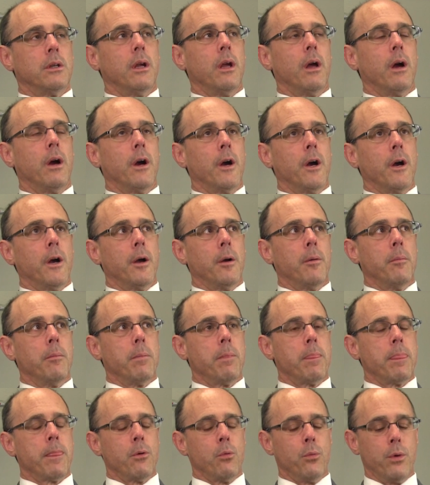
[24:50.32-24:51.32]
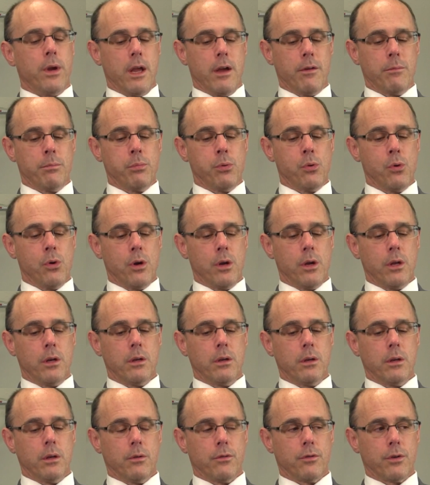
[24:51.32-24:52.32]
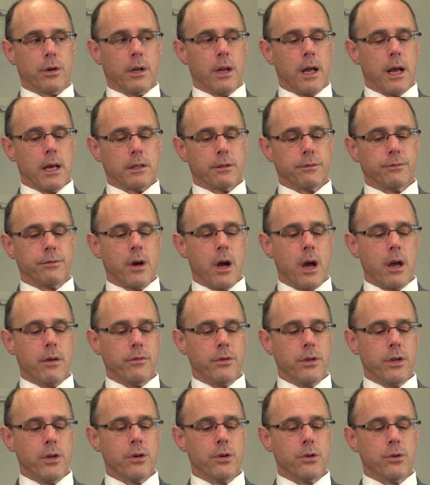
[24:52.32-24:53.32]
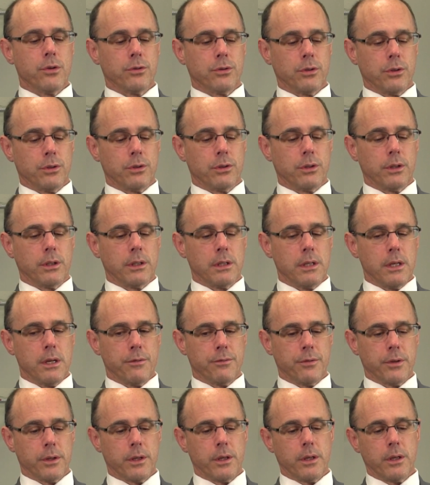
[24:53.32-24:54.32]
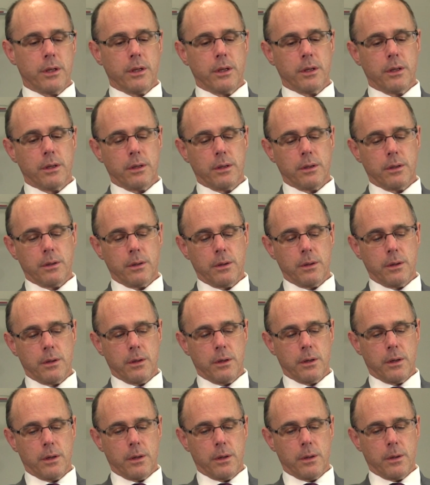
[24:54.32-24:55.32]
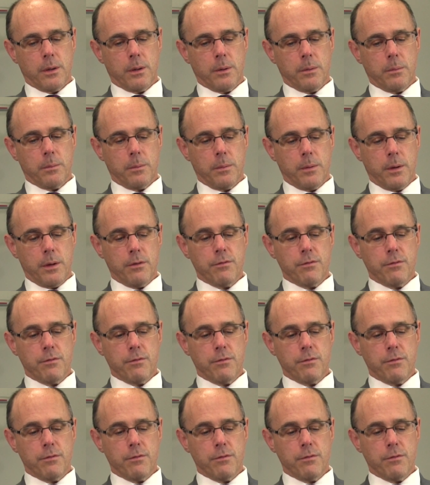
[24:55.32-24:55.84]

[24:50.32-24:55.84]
Um, we have put over the last five years a significant um,